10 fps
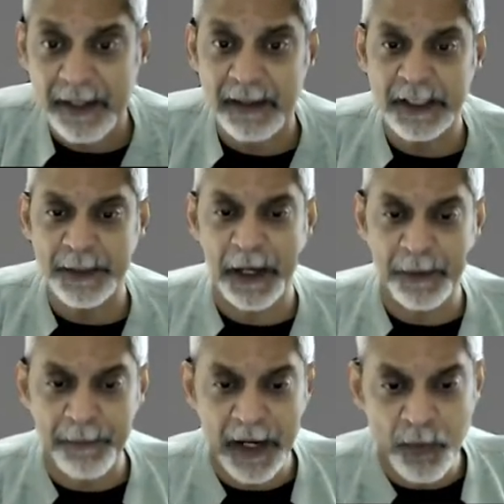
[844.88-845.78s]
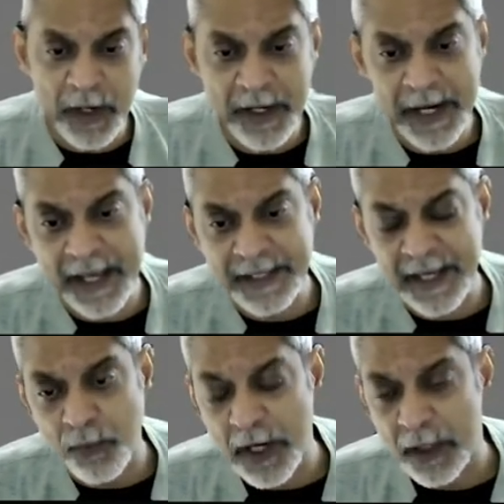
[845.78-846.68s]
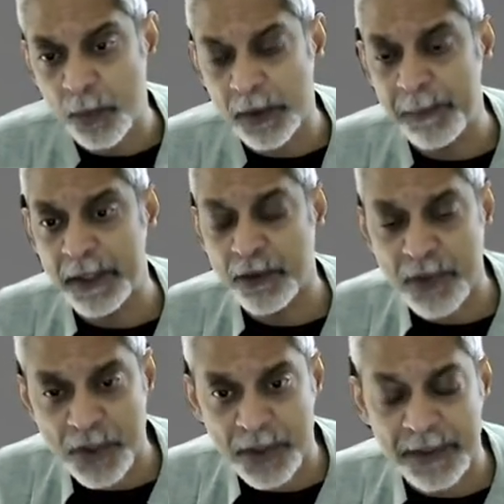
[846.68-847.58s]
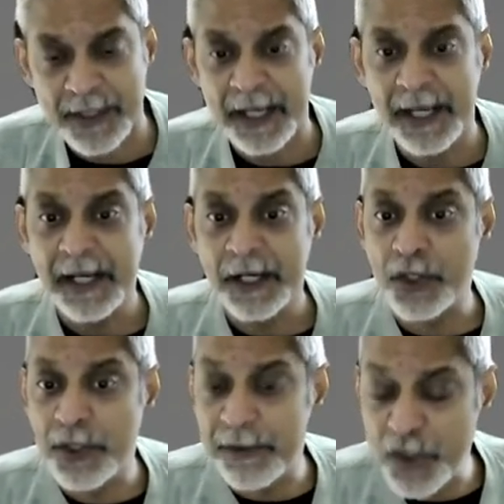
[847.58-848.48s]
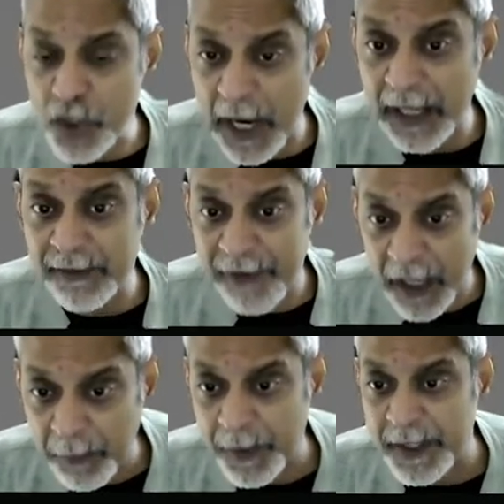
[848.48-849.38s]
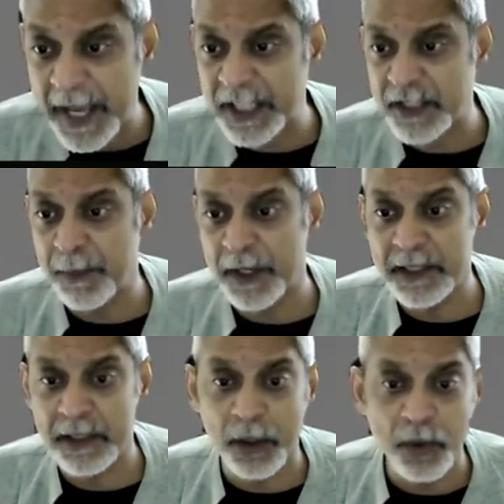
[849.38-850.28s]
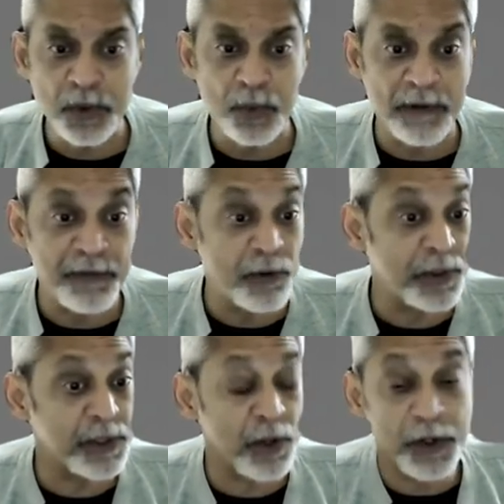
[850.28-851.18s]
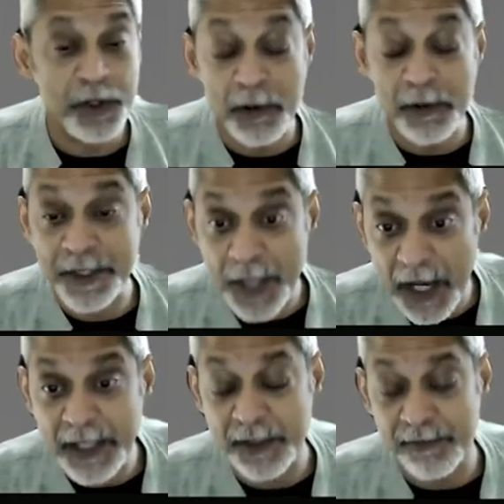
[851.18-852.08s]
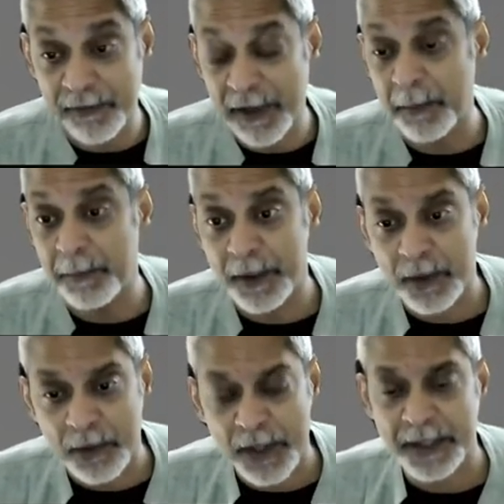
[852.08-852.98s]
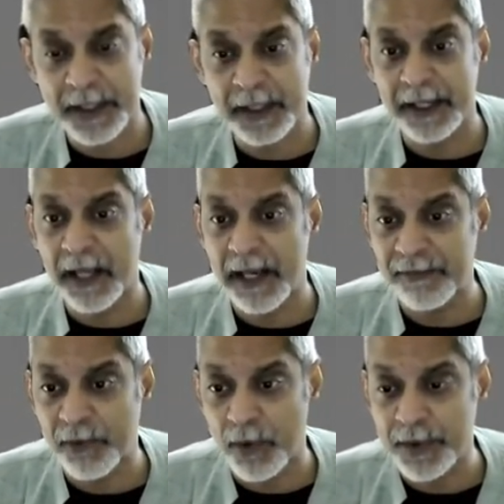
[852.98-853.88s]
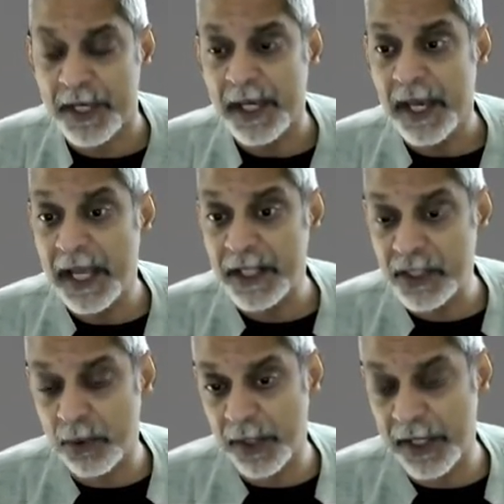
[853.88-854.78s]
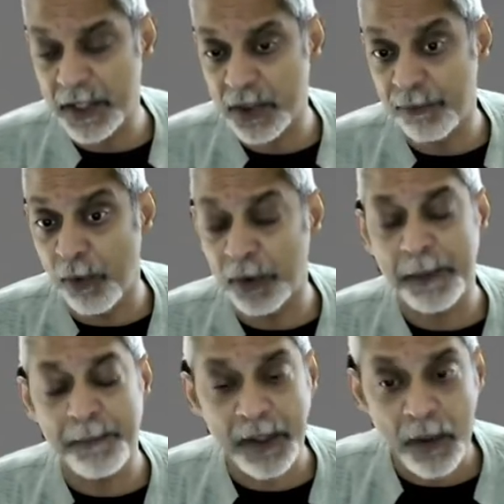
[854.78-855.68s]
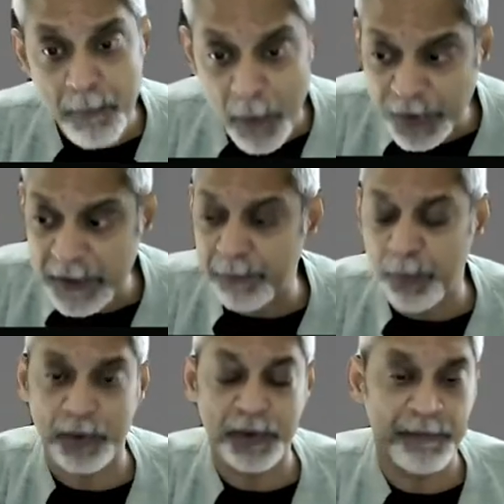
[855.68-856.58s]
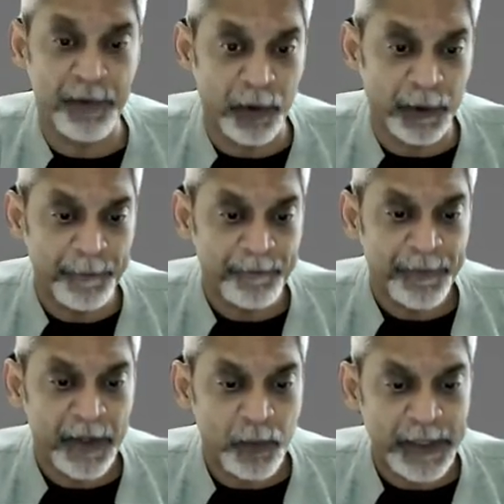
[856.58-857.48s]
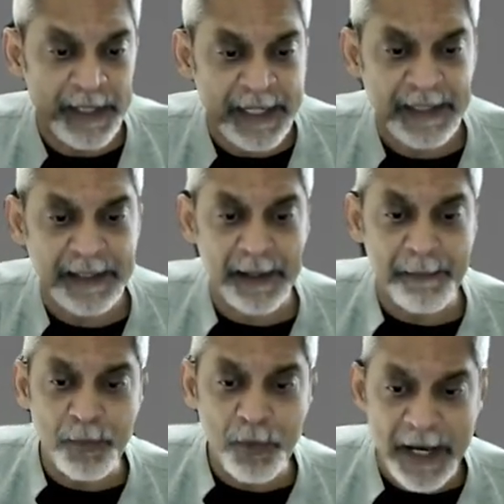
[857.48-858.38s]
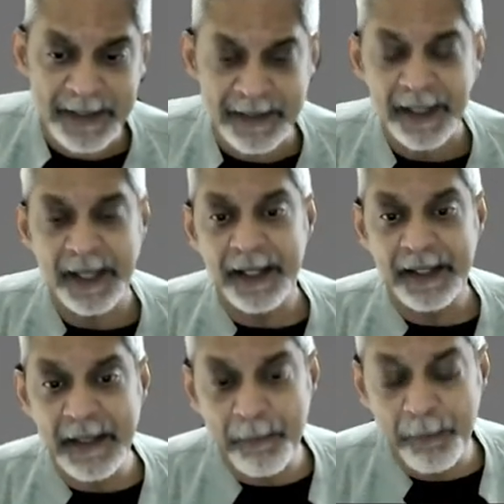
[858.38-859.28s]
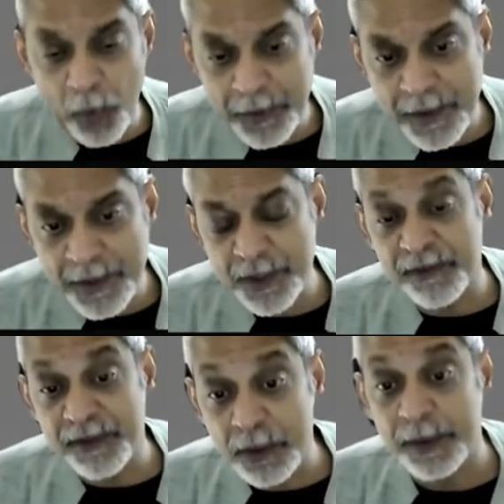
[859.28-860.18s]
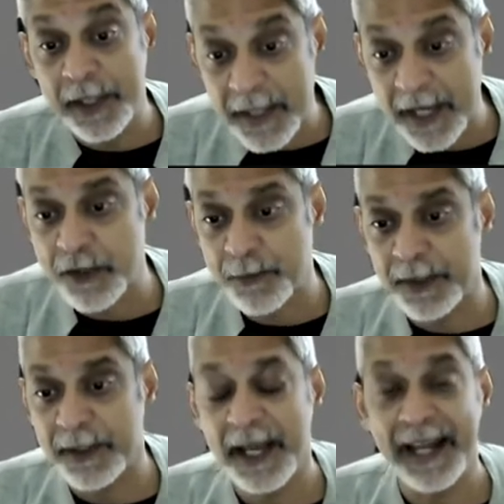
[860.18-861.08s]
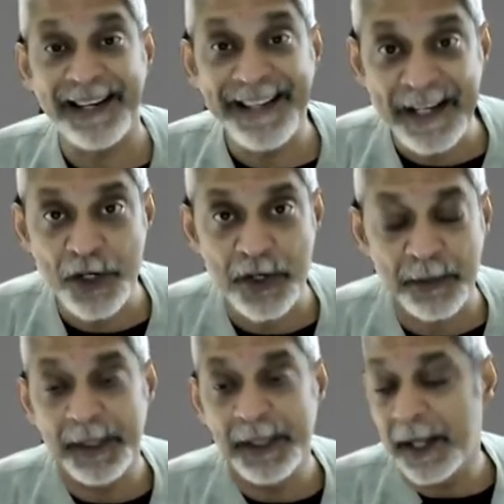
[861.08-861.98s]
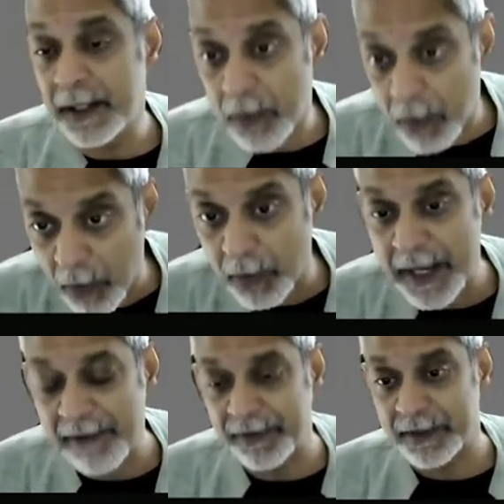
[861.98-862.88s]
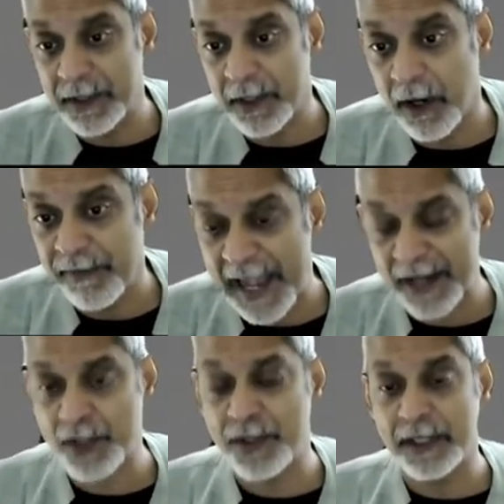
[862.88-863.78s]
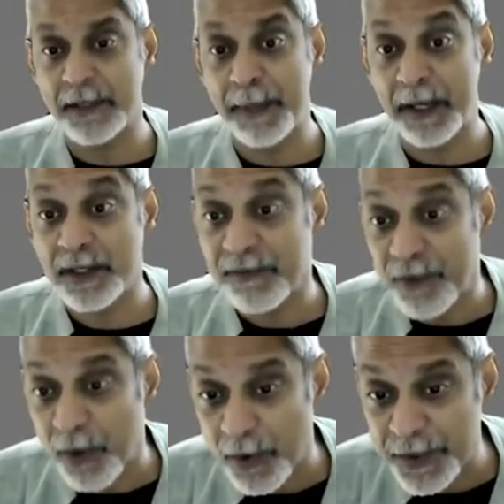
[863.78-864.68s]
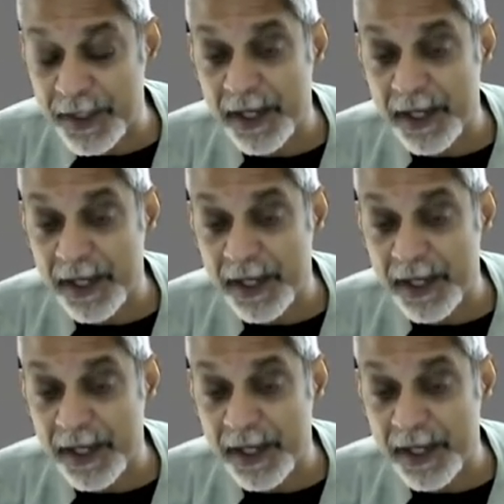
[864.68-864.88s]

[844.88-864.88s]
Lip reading: things about my work as I work with pediatricians, to child development experts, those who are focused on neuroscience of development across the early life course, and so on and so forth. But most important of all, we need to embrace the importance of youth engagement and leadership at all levels of actions, because of course,